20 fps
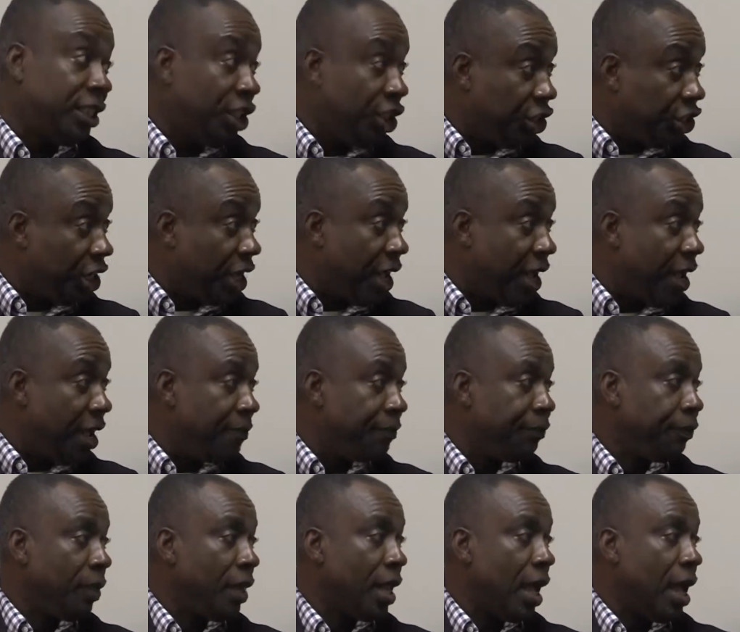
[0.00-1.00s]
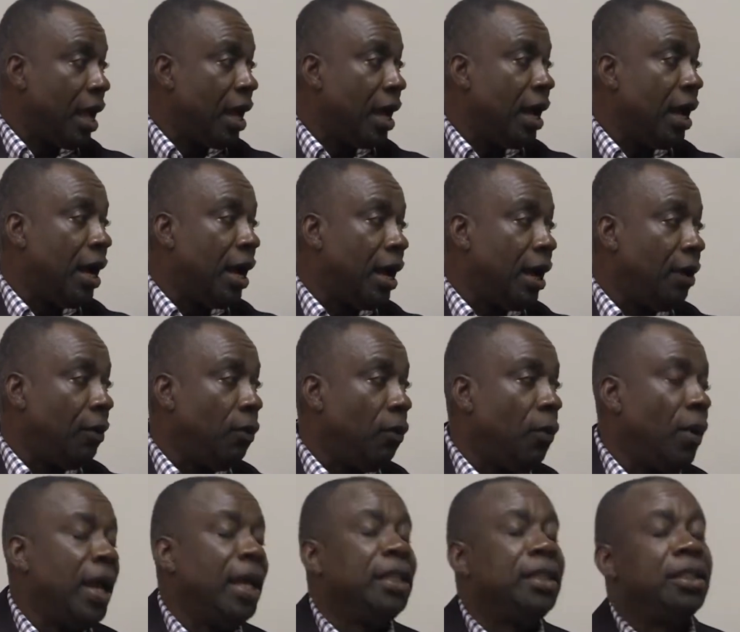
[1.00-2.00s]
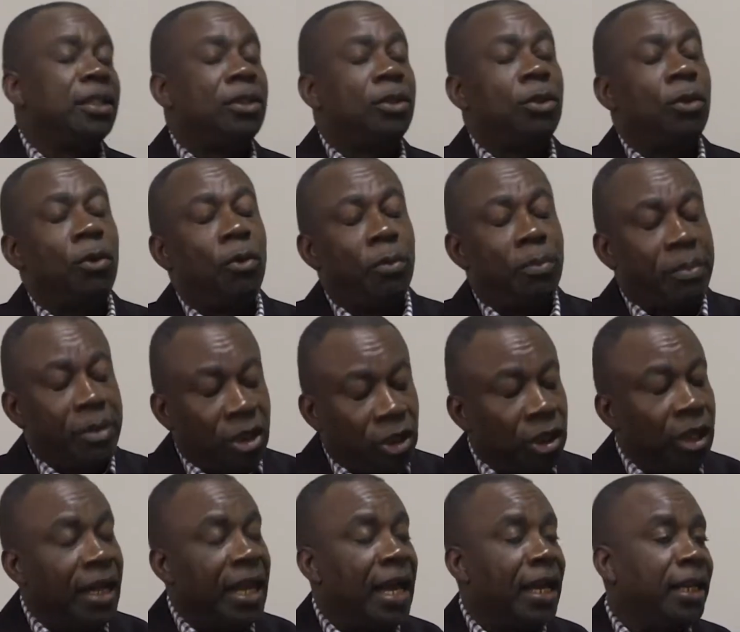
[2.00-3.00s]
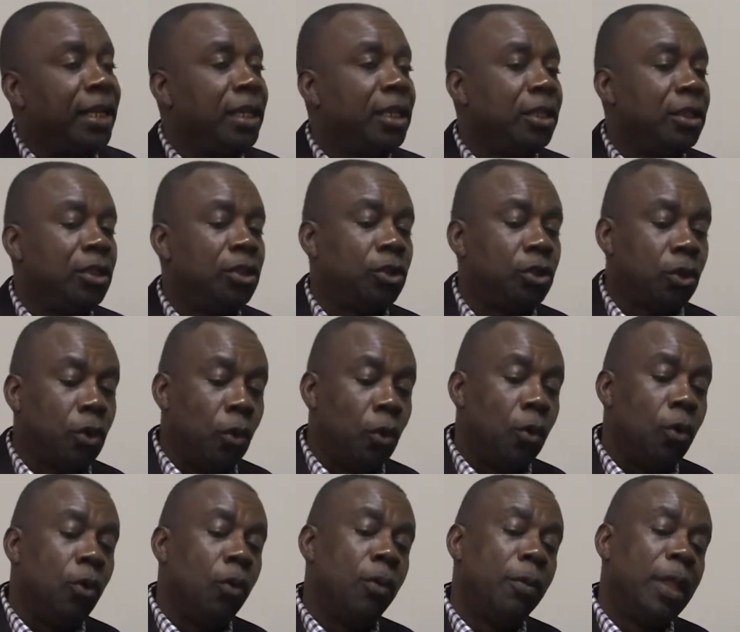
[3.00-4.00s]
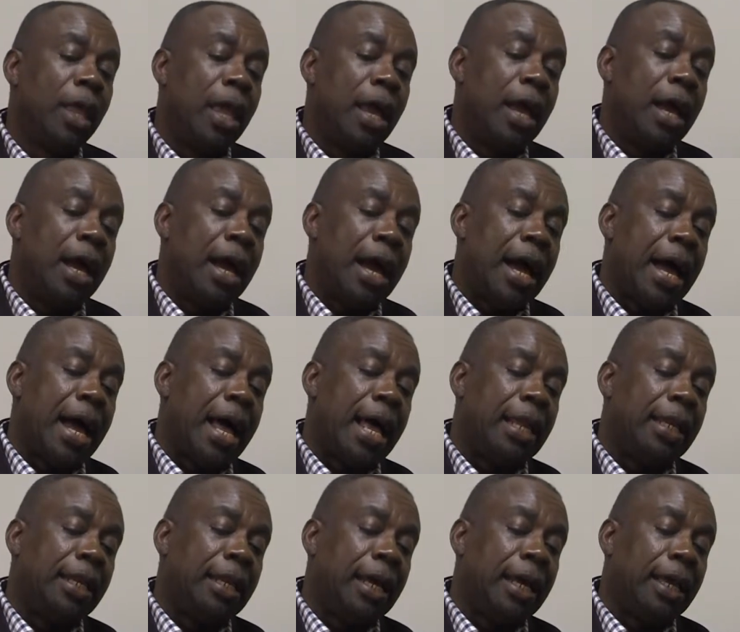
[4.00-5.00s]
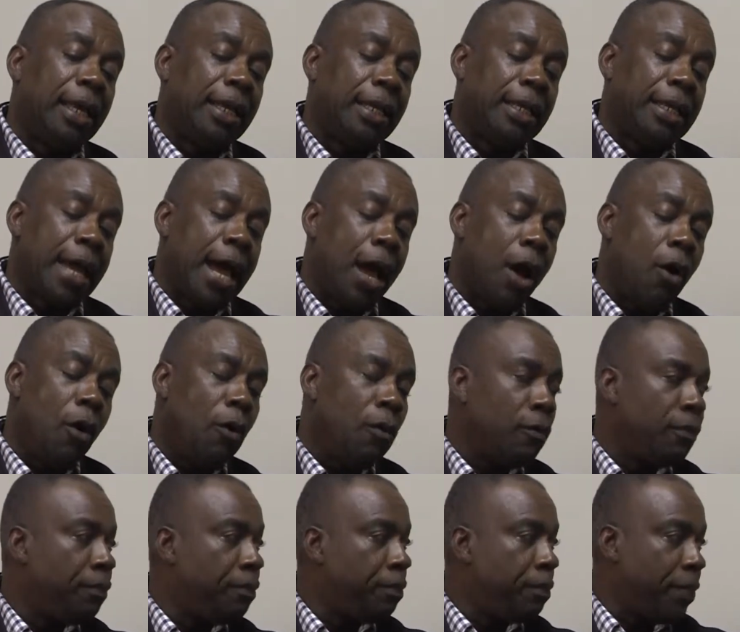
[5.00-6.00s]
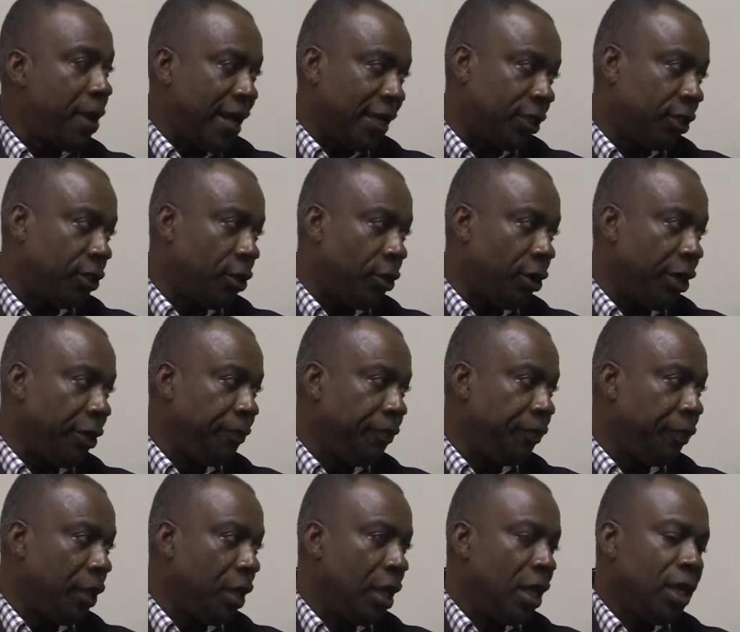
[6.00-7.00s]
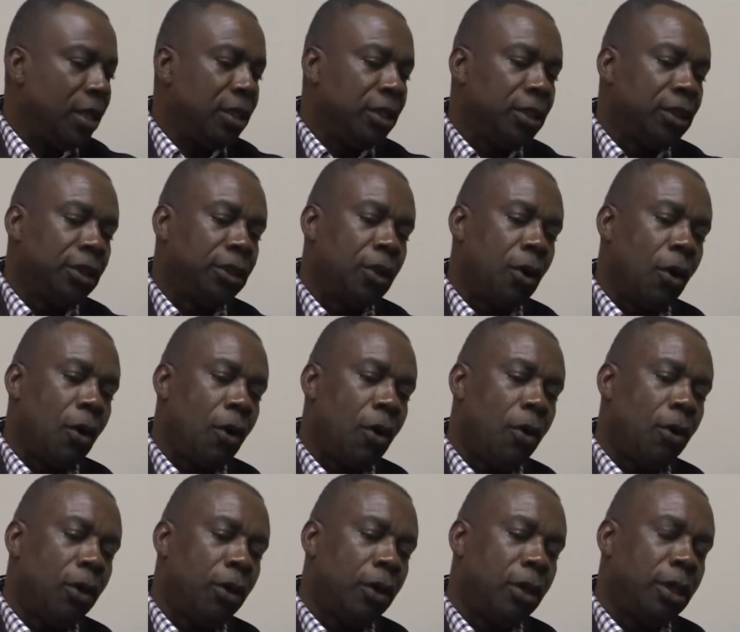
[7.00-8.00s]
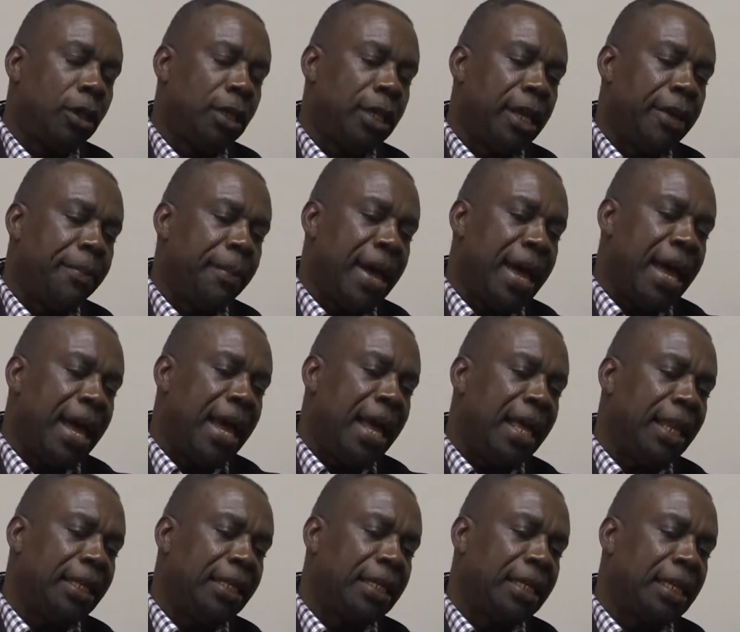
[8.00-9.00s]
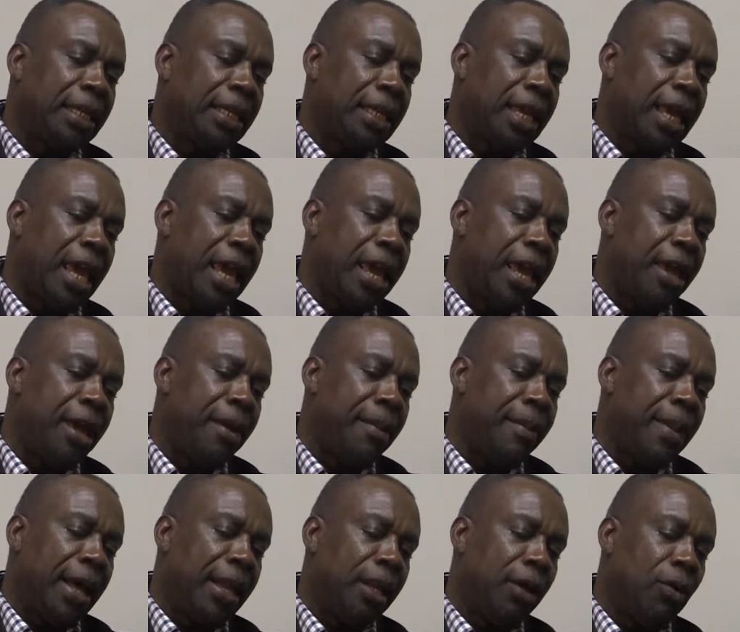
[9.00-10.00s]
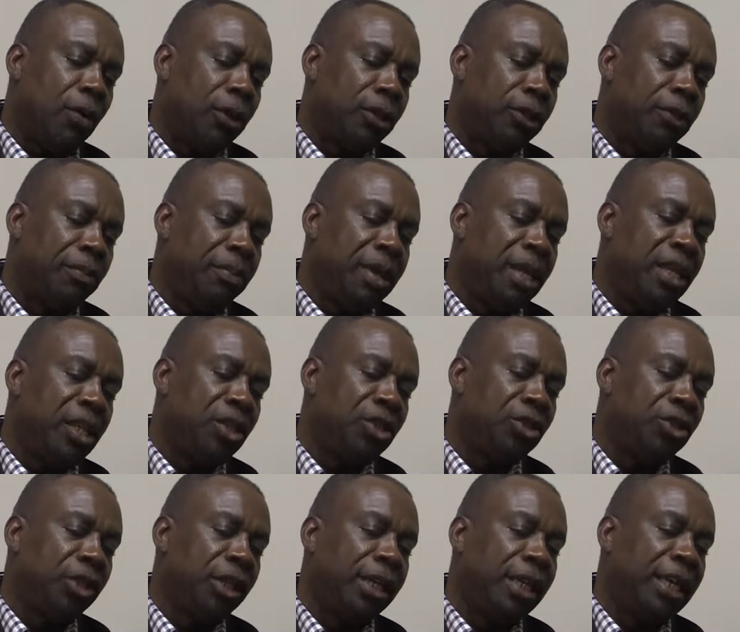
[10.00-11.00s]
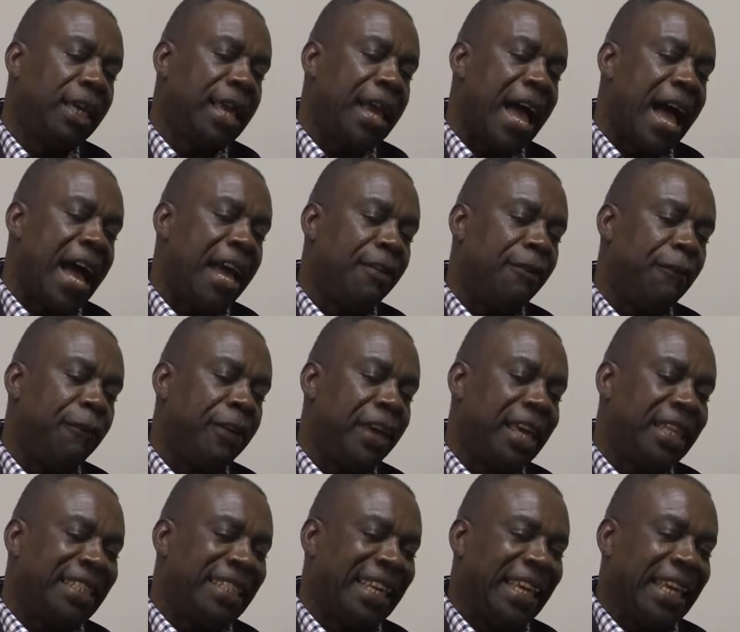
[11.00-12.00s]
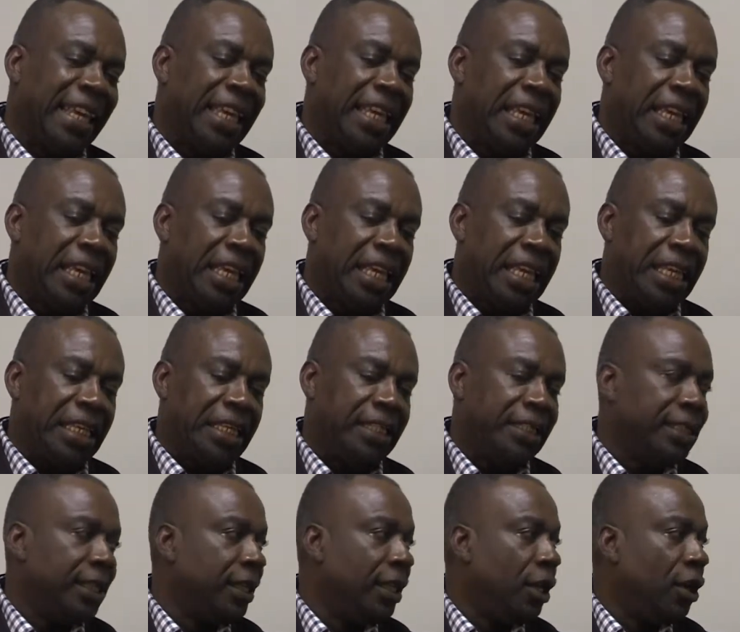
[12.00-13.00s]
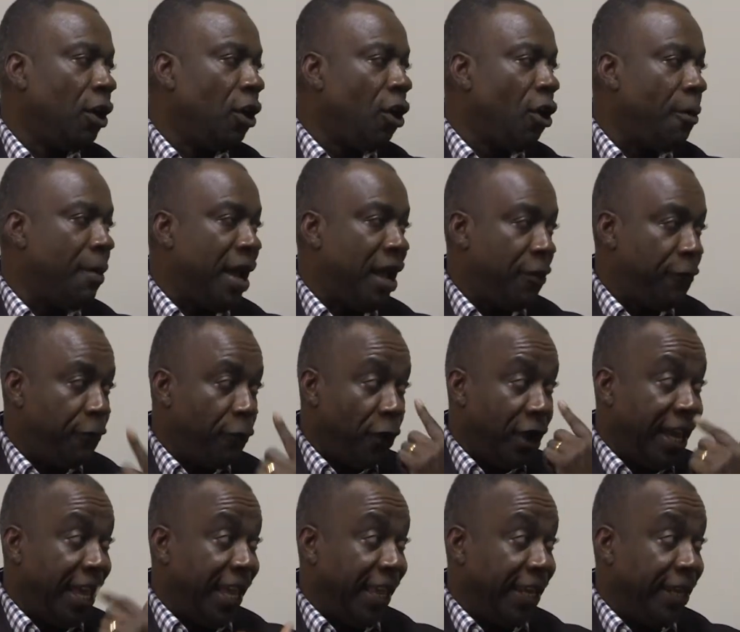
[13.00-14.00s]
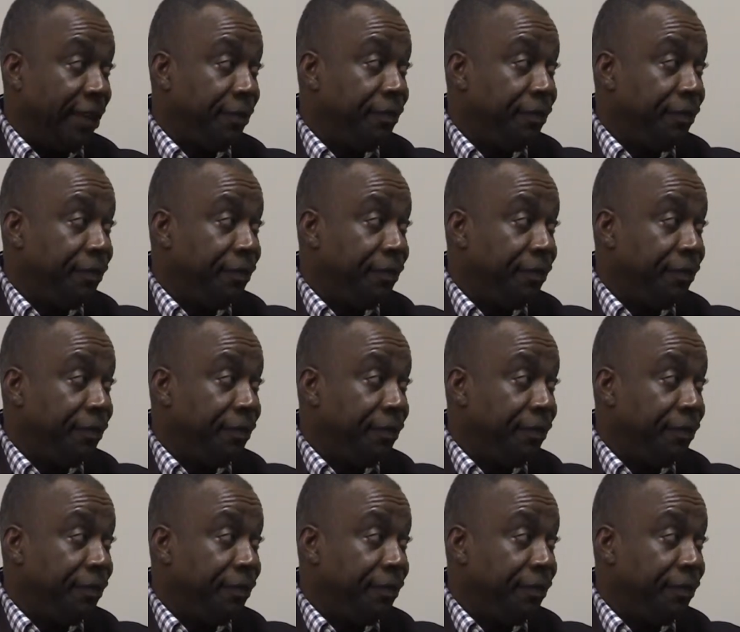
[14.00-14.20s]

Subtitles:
teacher, went into missionary school, and now pastoring. So the man came and he was ministering. I felt heat on my forehead.